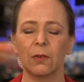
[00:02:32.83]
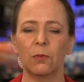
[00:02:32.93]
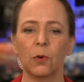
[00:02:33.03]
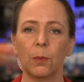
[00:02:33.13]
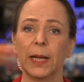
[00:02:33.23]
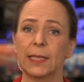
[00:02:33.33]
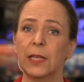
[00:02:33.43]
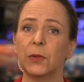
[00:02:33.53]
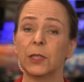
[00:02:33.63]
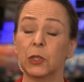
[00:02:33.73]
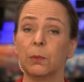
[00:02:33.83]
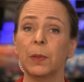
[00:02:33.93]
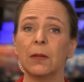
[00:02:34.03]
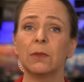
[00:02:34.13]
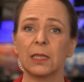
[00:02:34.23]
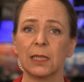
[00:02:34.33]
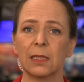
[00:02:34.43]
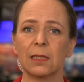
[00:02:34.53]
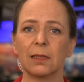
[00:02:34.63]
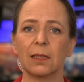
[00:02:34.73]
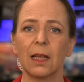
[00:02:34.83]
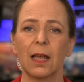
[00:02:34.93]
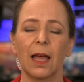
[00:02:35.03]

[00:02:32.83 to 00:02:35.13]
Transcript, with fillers: for bacteria to be resistant,